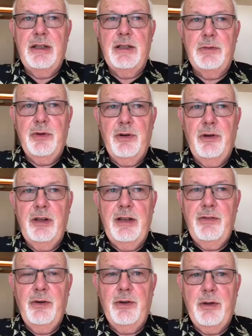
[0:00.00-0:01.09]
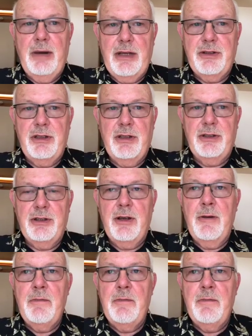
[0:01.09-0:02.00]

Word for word: is purely for the passengers,